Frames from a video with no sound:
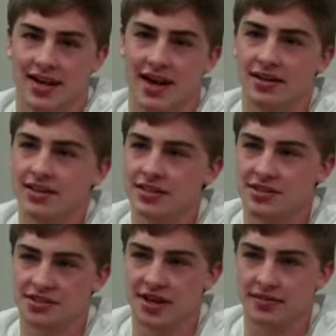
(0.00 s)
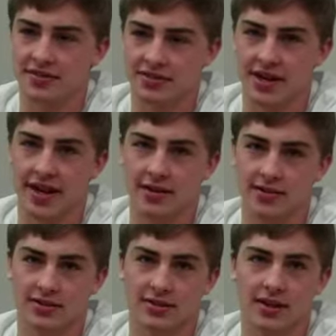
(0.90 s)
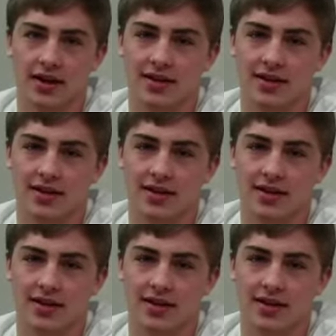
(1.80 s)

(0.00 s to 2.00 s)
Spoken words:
Yeah, he was just tough as nails.